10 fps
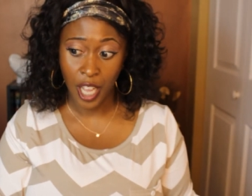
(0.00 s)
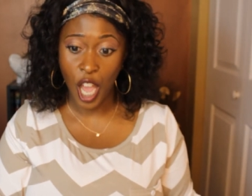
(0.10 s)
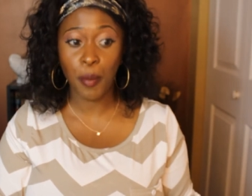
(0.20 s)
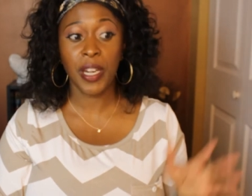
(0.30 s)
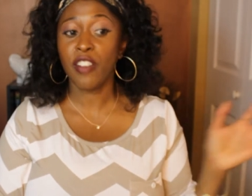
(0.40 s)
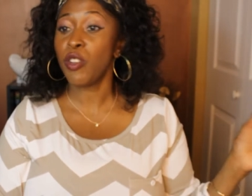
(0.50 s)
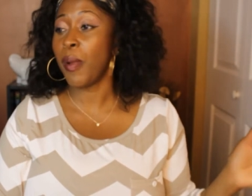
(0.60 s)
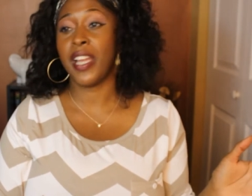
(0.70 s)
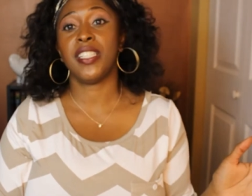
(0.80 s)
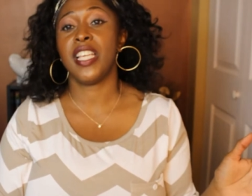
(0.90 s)
I mean,
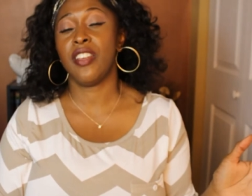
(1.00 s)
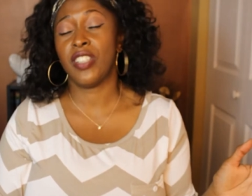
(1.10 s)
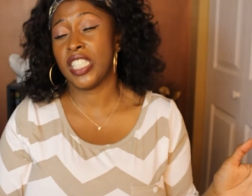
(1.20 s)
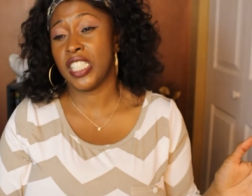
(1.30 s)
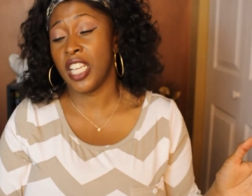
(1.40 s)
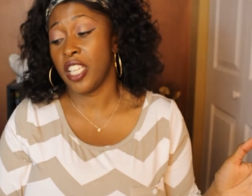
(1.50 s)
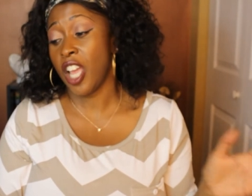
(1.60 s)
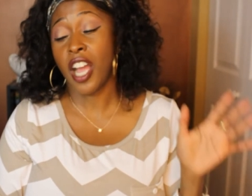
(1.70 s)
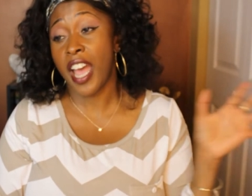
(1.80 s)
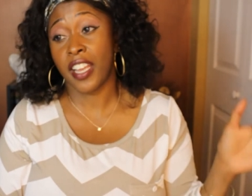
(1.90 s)
everybody's having a sale.
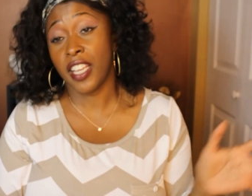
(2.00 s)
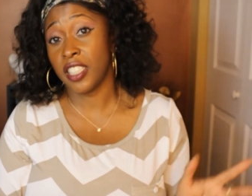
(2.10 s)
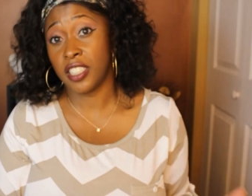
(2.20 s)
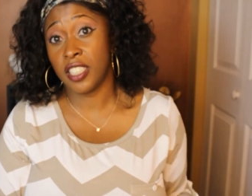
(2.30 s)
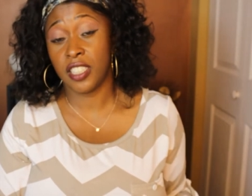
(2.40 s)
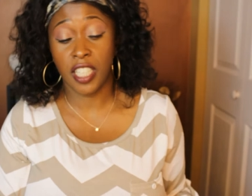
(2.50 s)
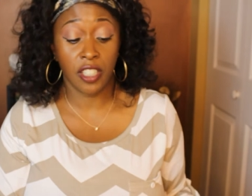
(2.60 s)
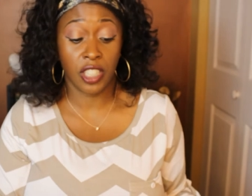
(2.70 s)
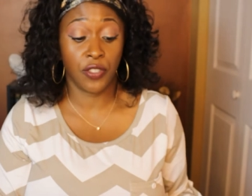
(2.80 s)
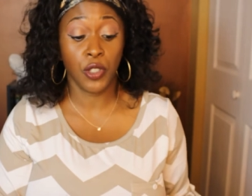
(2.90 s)
Y'all got to catch these
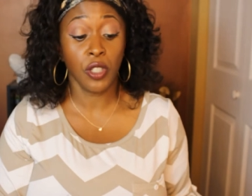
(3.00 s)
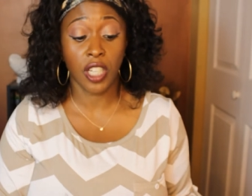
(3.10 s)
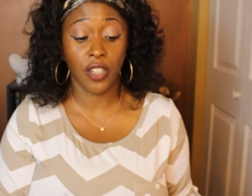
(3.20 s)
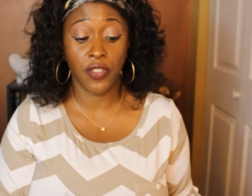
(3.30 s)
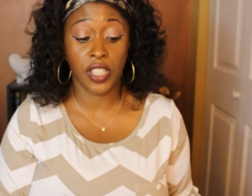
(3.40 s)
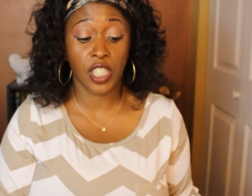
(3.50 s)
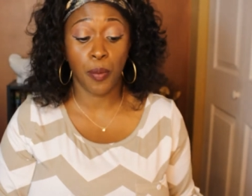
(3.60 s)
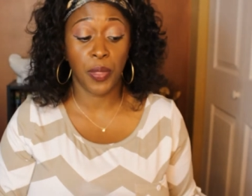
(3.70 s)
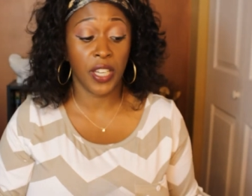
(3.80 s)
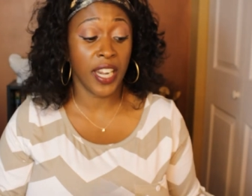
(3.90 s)
sales. If you're looking for
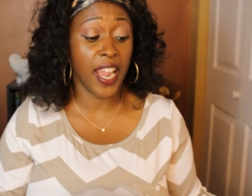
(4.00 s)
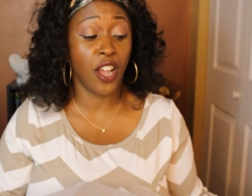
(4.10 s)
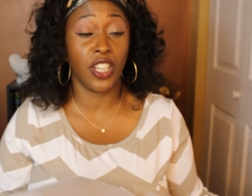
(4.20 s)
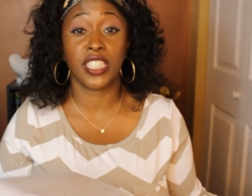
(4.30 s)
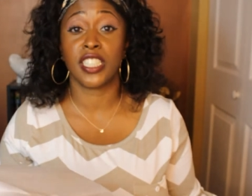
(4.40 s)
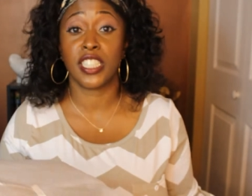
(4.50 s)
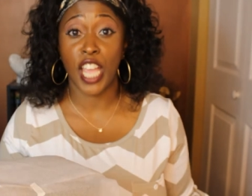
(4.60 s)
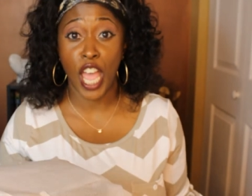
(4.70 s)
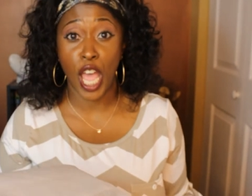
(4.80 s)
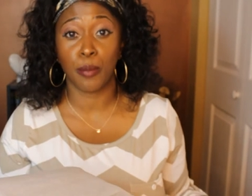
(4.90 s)
something now, is the
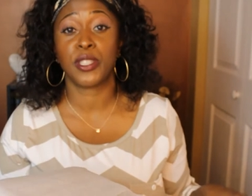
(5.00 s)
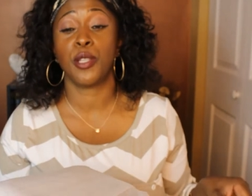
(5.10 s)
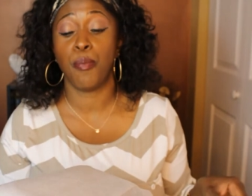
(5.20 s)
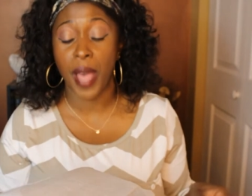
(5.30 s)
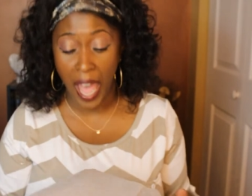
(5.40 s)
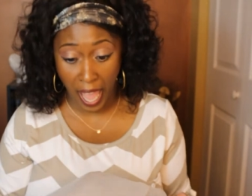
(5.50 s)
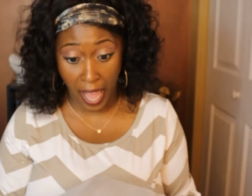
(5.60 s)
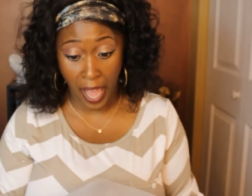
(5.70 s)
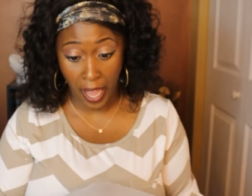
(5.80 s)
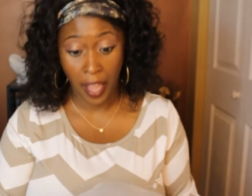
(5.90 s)
time to buy.